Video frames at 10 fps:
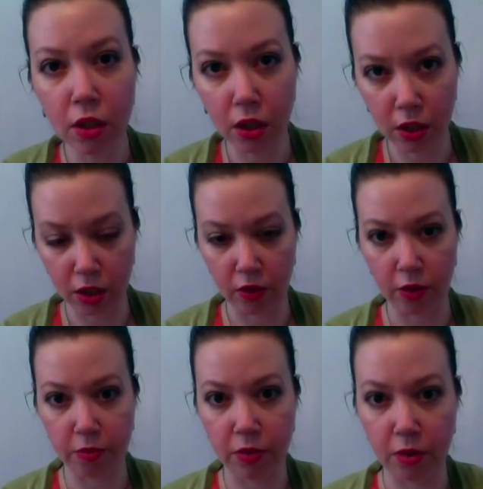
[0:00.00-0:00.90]
you know,
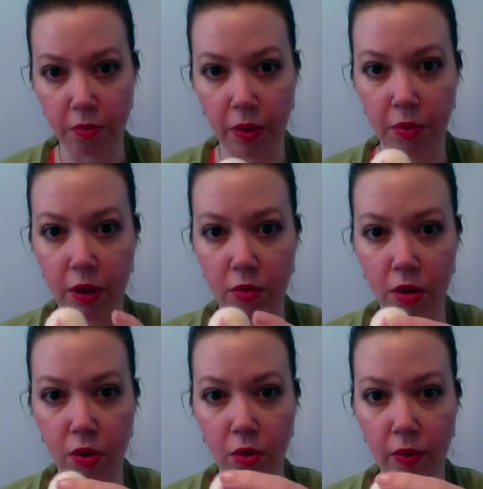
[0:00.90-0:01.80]
the bubbling will
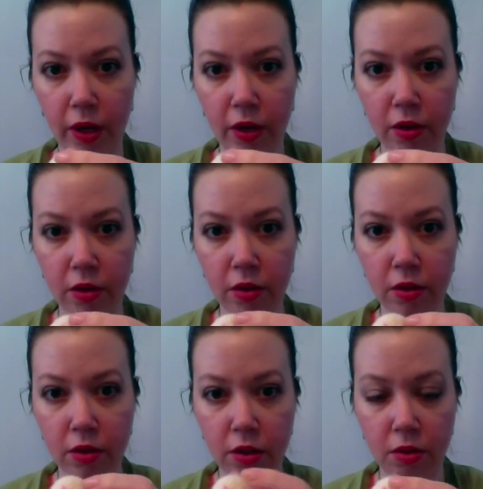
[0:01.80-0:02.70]
go away,
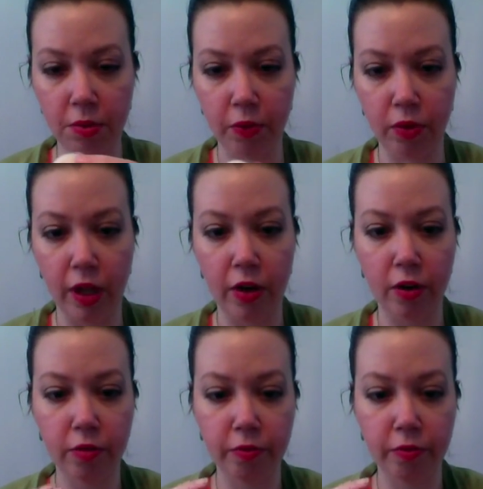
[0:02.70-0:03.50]
be flatter.